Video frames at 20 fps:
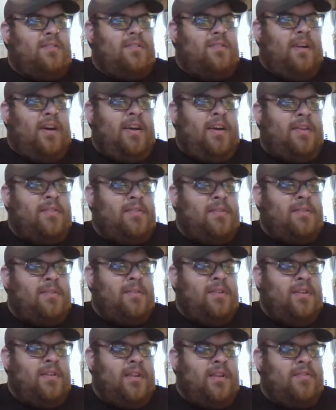I have the
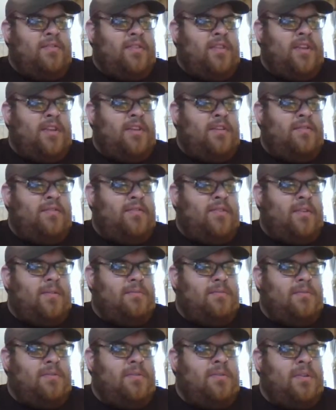11E
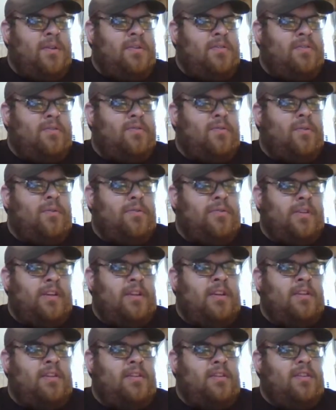from
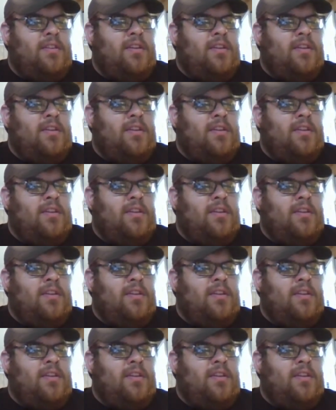2014.